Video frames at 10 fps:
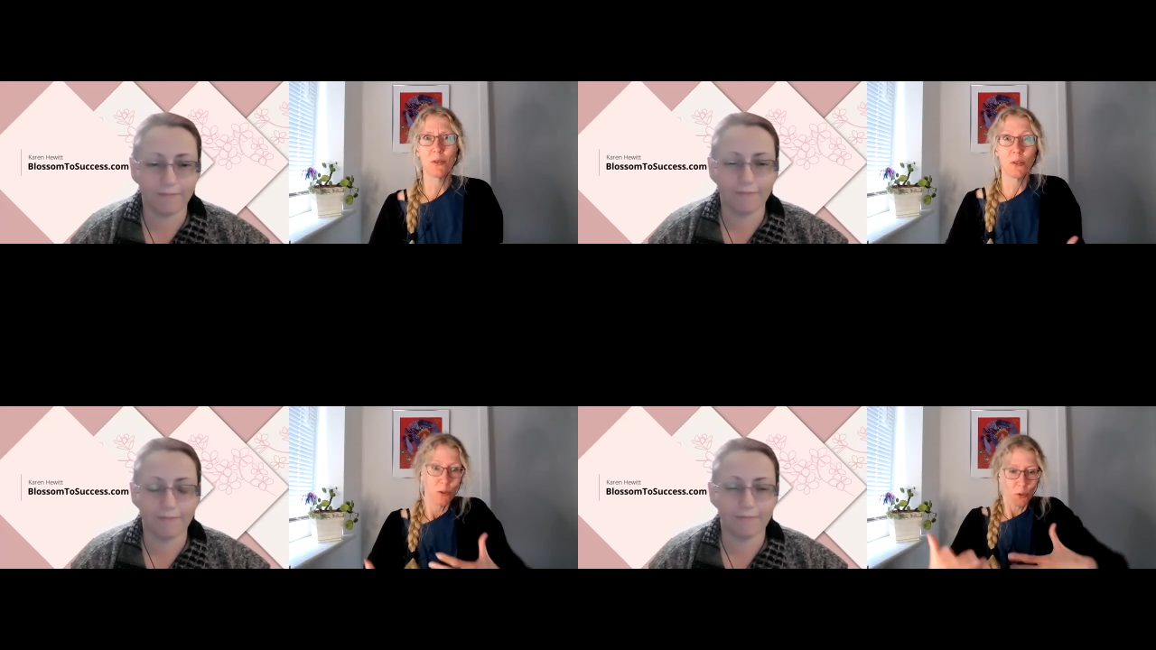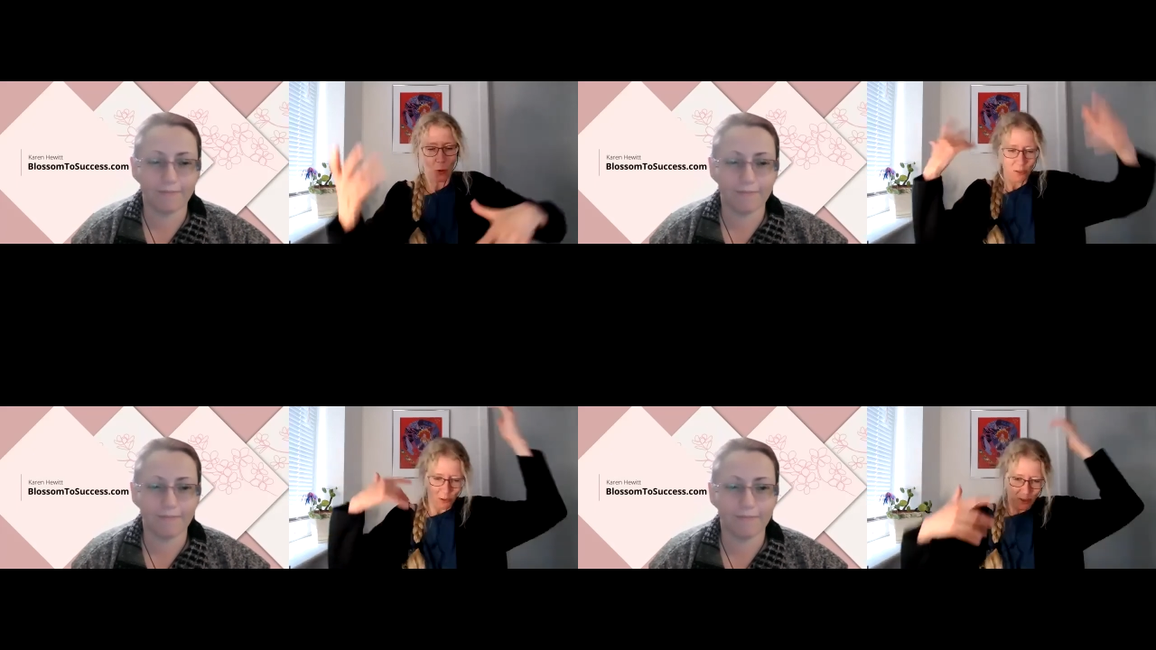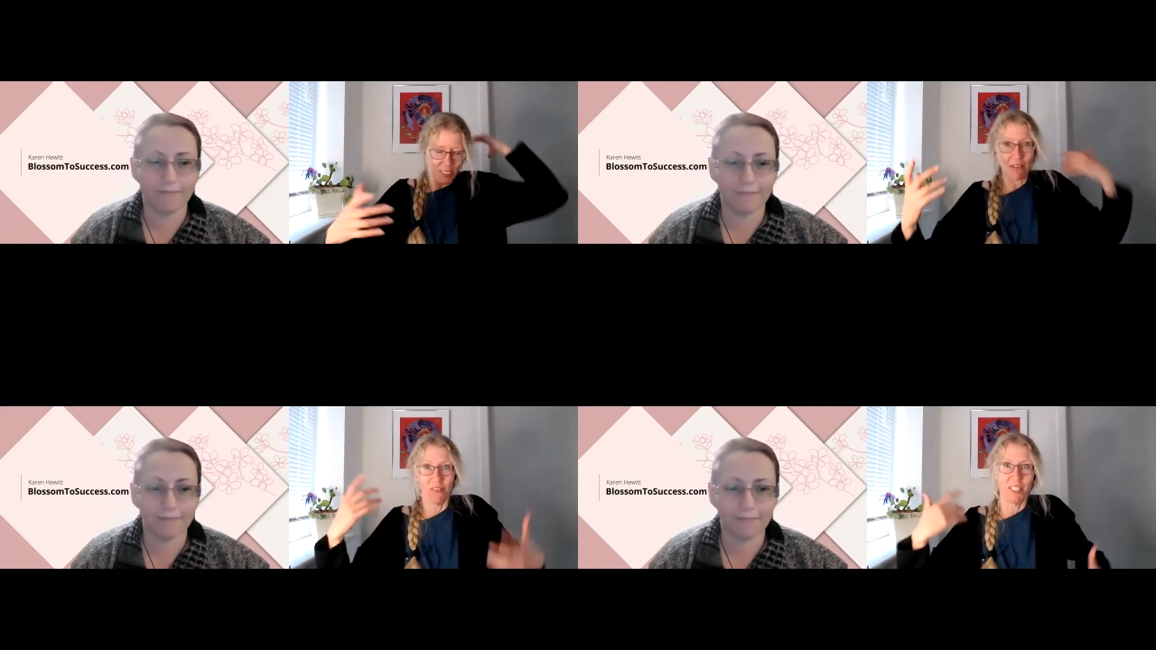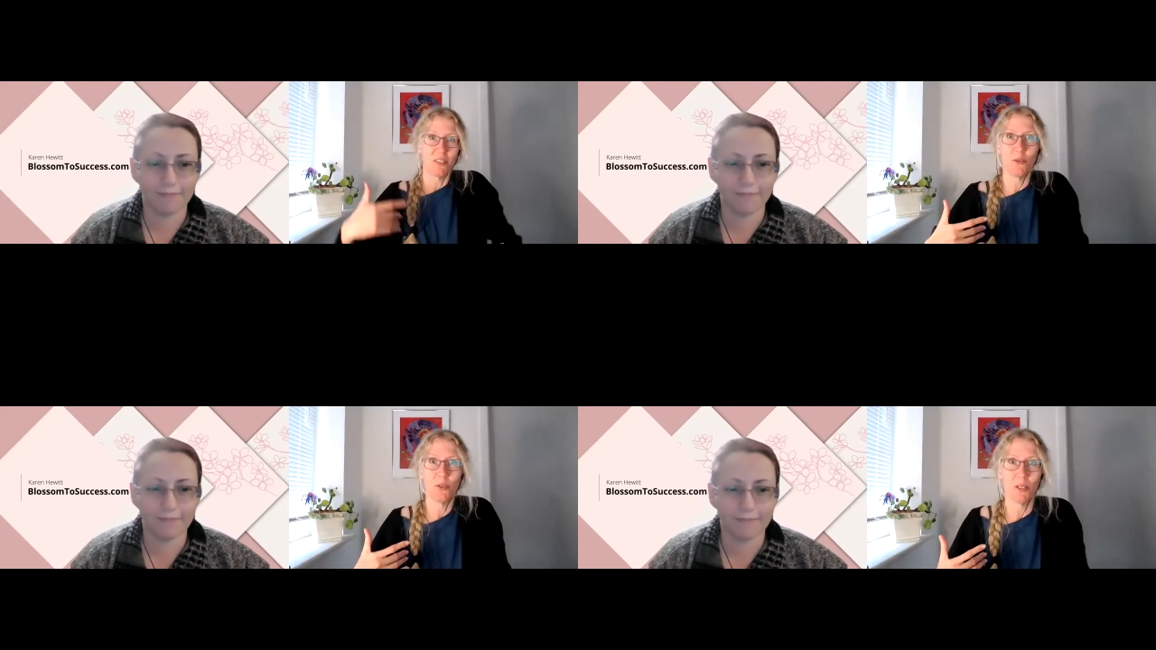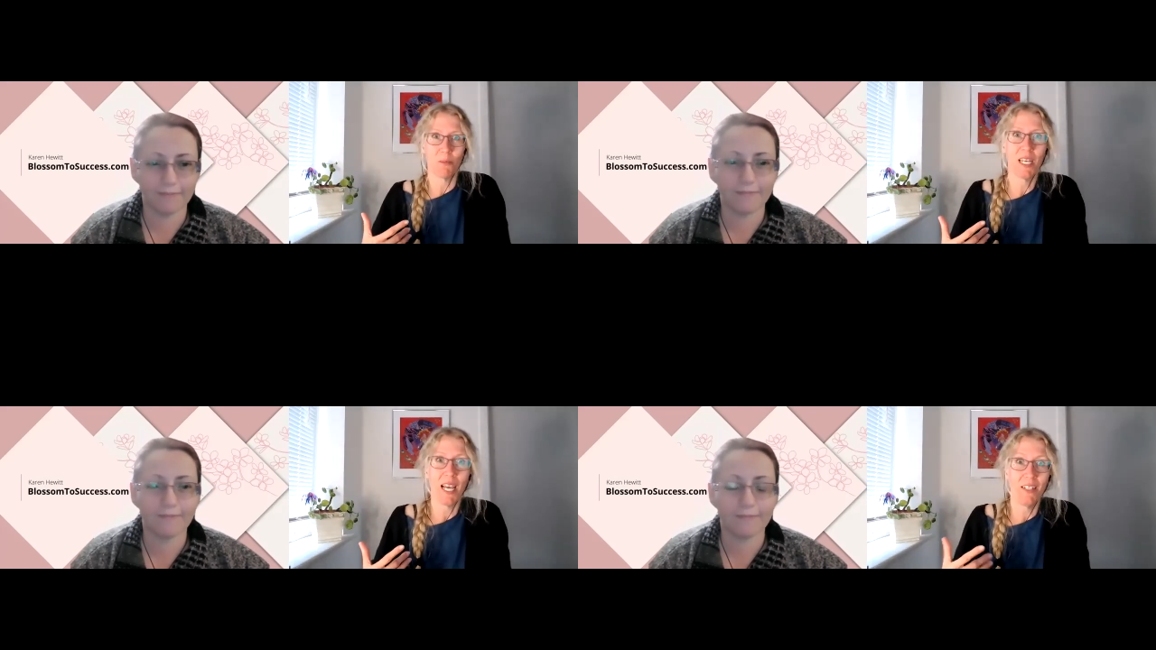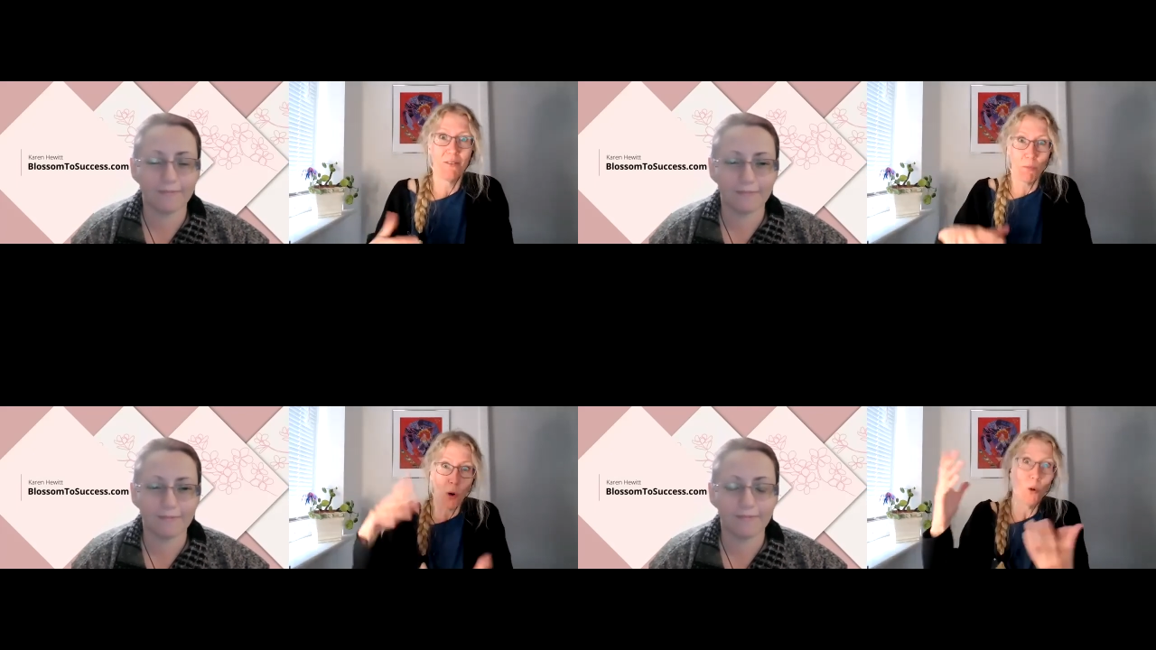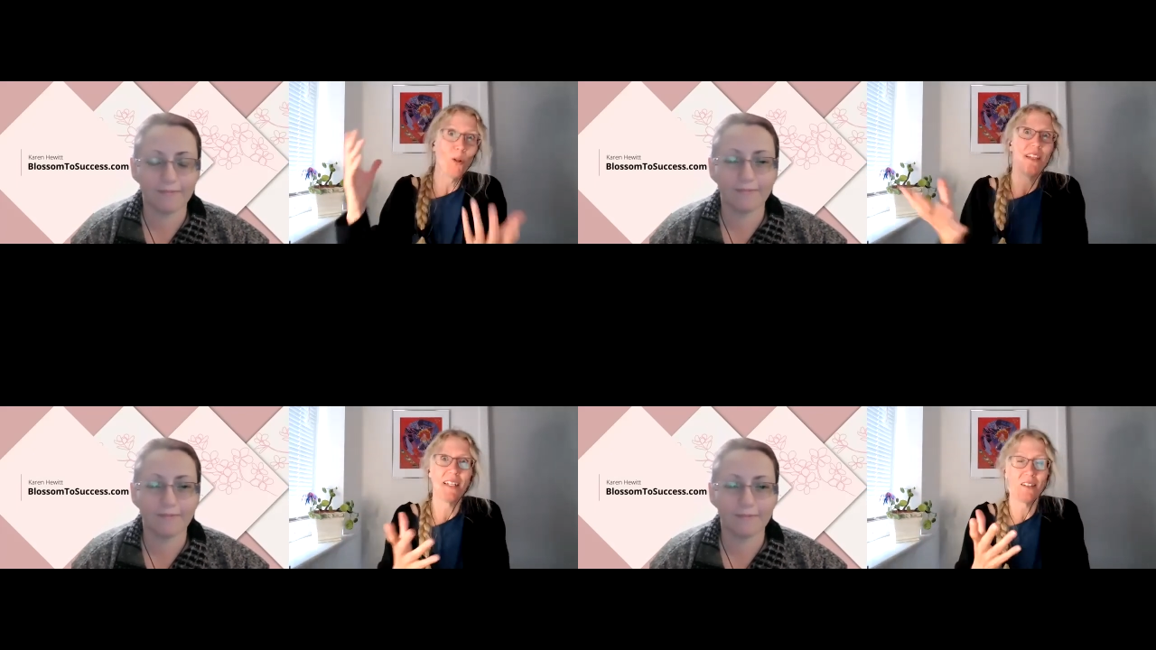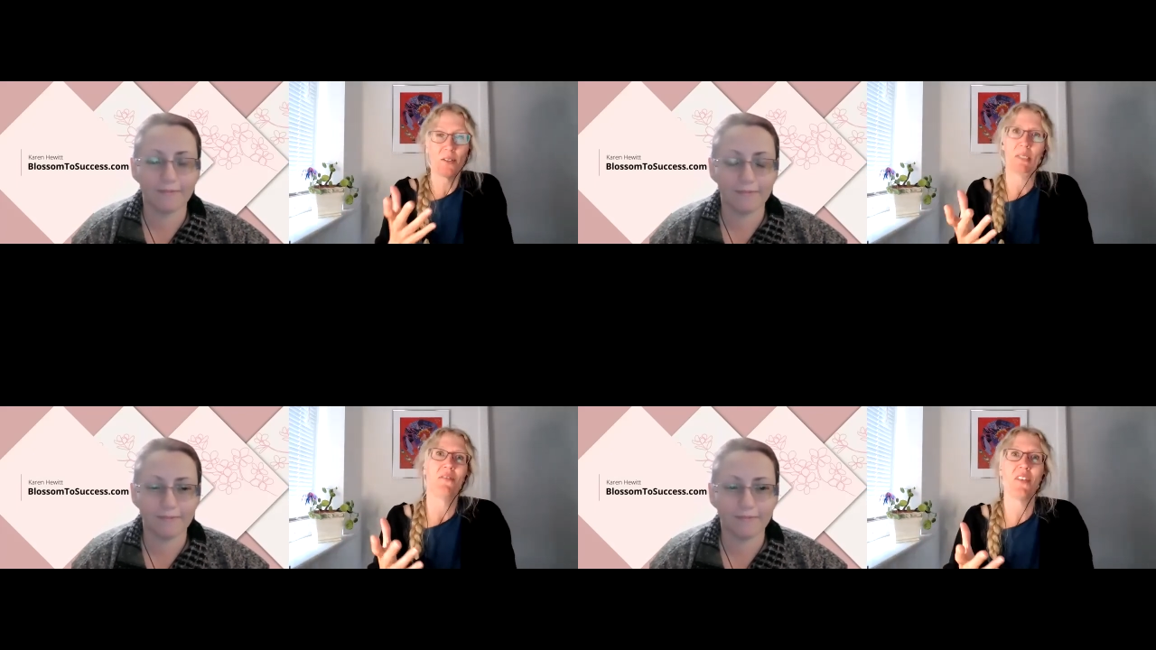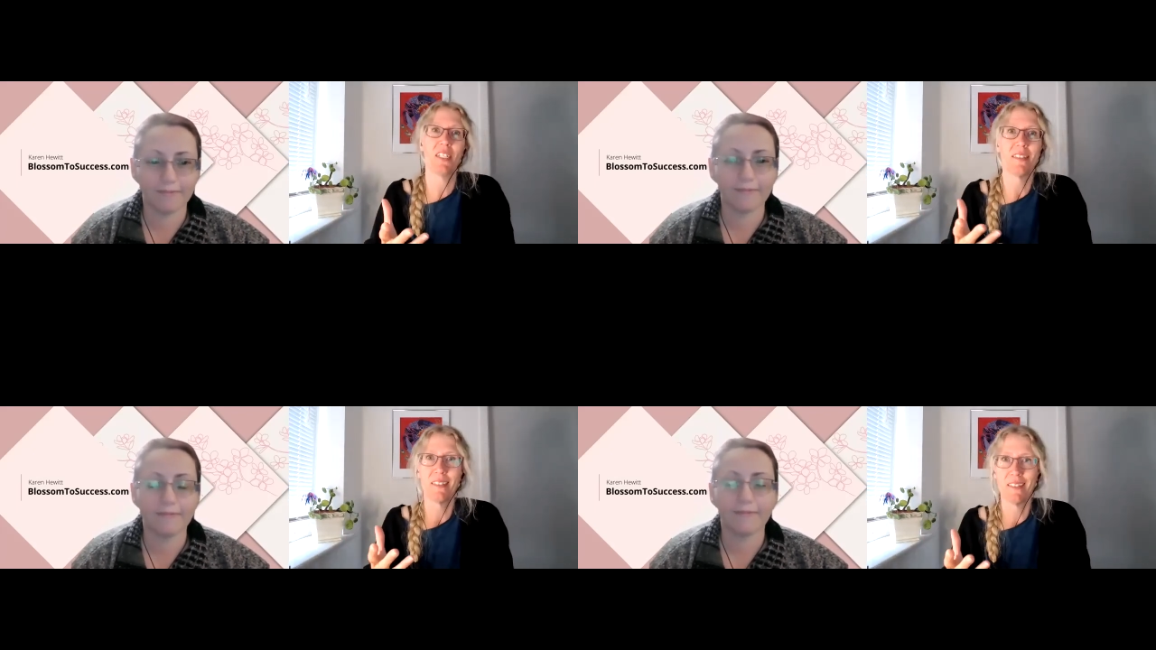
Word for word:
Speaker 1: contort yourself into some kind of mold that doesn't fit